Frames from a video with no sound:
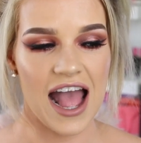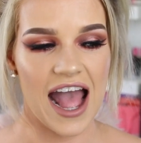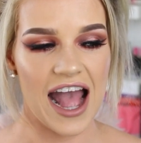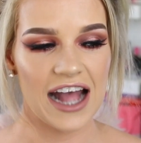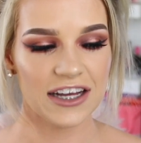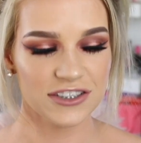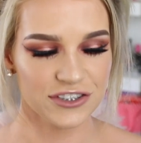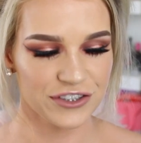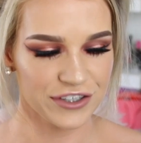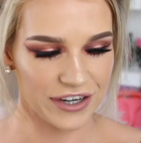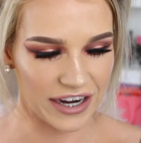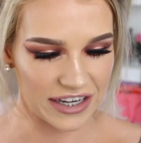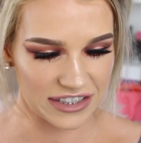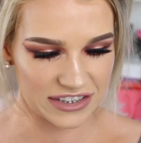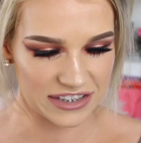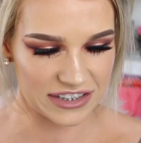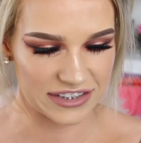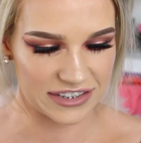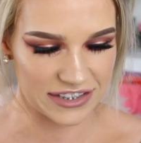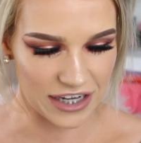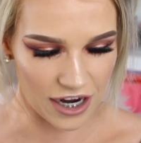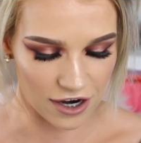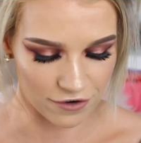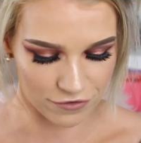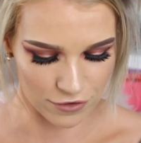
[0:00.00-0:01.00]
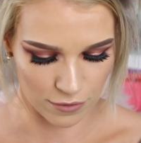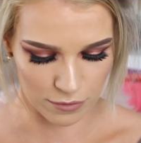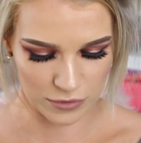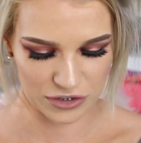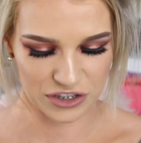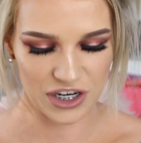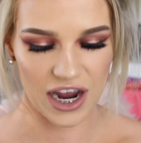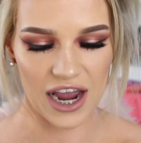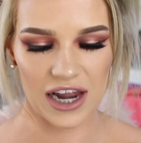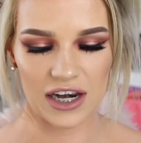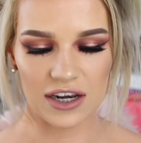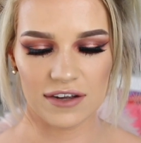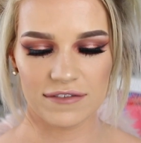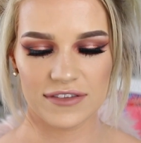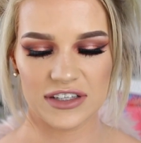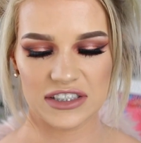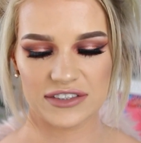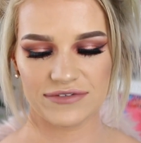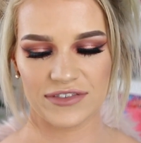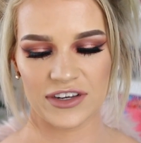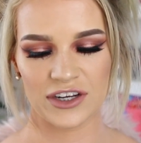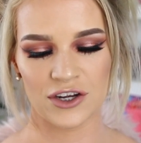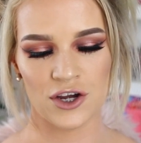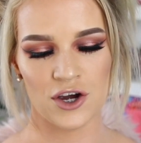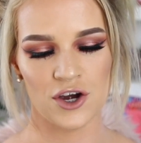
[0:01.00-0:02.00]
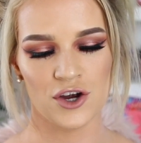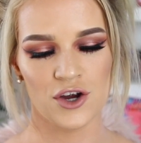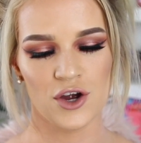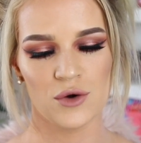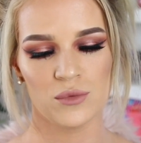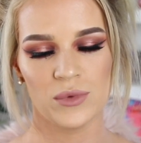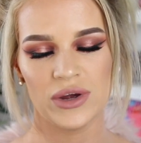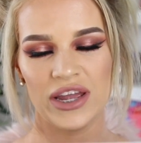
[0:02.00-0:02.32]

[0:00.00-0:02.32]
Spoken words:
As you guys can tell from the title of this video,